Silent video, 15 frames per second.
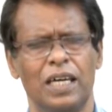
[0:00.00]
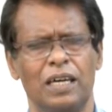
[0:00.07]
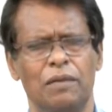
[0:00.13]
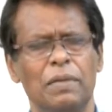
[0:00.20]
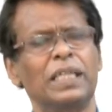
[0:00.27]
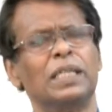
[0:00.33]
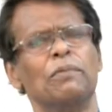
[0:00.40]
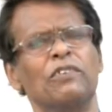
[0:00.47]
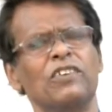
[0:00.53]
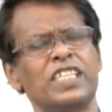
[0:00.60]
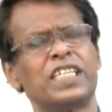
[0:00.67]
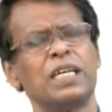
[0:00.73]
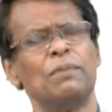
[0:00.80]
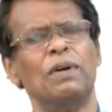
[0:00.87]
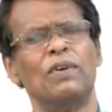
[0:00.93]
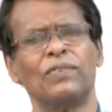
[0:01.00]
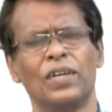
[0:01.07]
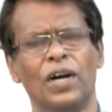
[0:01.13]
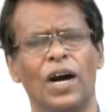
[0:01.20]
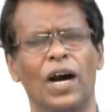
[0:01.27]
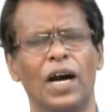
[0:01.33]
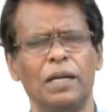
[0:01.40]
May the wisdom of
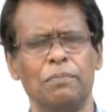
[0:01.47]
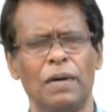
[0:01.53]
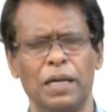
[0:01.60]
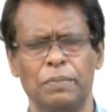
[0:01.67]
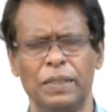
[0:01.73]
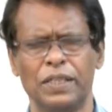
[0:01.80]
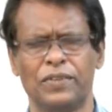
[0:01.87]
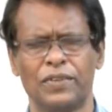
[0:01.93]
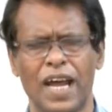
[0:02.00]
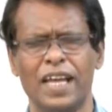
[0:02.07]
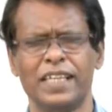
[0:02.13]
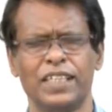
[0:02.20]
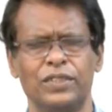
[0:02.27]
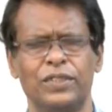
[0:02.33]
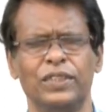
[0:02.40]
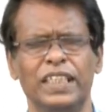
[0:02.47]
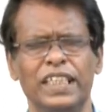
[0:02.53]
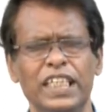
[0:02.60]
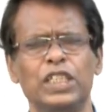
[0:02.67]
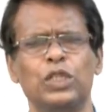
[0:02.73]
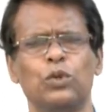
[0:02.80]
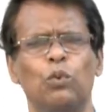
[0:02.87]
God might be granted to
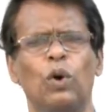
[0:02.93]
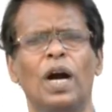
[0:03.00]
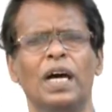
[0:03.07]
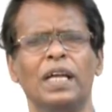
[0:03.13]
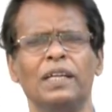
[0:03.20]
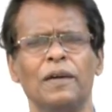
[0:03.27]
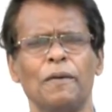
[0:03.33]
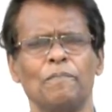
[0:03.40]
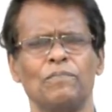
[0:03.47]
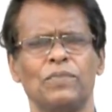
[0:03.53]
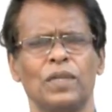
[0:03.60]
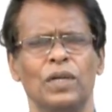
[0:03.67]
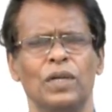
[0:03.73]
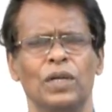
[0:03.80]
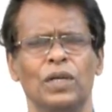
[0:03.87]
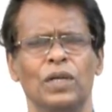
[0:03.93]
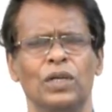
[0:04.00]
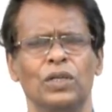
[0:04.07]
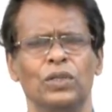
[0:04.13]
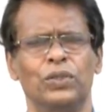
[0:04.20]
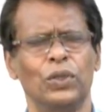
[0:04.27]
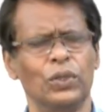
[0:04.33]
each one
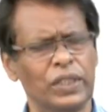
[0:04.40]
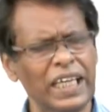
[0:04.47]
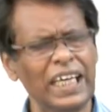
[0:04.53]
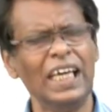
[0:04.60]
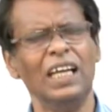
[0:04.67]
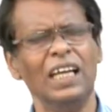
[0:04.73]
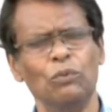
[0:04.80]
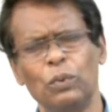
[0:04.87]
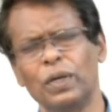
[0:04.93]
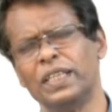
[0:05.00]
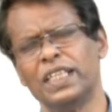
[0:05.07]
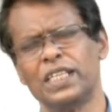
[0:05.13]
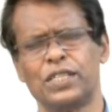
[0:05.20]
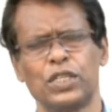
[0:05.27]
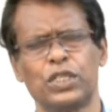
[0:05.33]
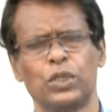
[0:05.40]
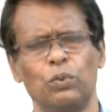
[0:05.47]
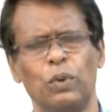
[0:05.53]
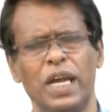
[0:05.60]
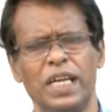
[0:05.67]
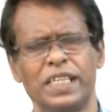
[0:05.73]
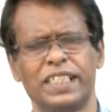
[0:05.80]
to deal with the
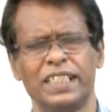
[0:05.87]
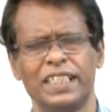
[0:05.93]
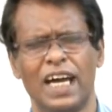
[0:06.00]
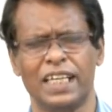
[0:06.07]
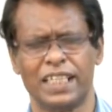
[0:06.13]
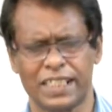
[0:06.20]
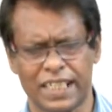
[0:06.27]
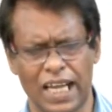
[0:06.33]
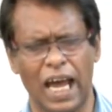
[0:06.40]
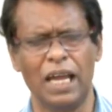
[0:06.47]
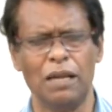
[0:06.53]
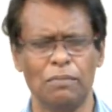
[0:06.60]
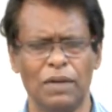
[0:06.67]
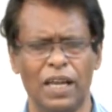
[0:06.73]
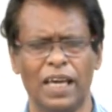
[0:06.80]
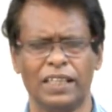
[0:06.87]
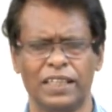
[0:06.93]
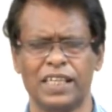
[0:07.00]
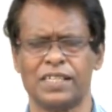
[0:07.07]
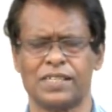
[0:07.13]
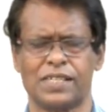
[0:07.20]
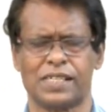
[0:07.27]
situation at a time like
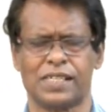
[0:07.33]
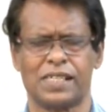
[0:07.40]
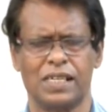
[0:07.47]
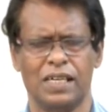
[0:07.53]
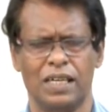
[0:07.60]
this.